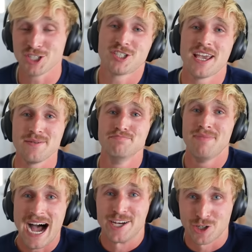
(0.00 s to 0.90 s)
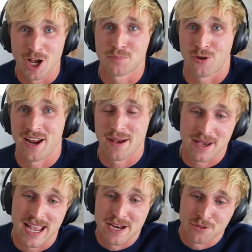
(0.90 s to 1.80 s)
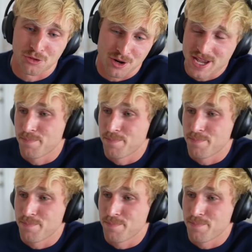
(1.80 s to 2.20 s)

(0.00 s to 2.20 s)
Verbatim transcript: is a minor upgrade on my 83,